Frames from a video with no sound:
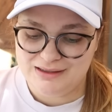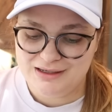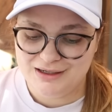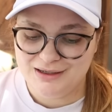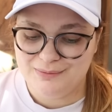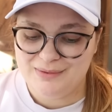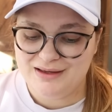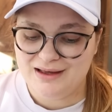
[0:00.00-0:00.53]

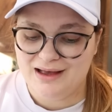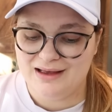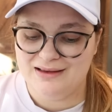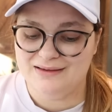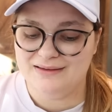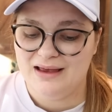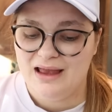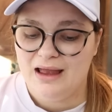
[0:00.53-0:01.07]
here
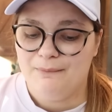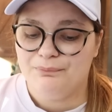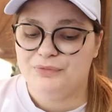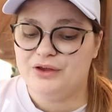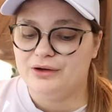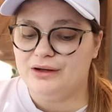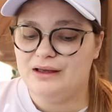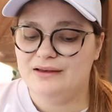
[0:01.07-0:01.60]
because
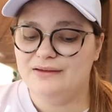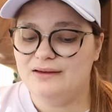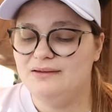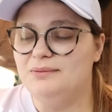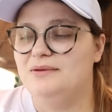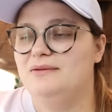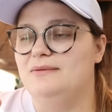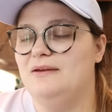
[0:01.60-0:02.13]
there is a
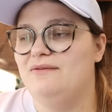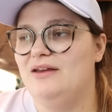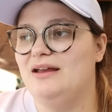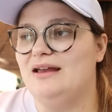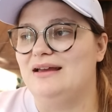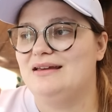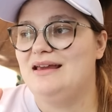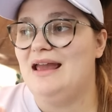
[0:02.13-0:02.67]

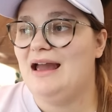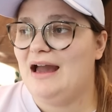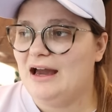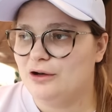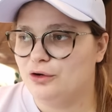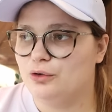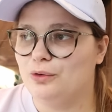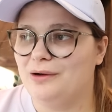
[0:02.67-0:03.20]
specific
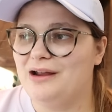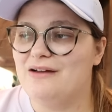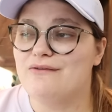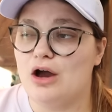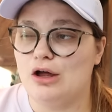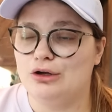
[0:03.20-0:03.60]
category of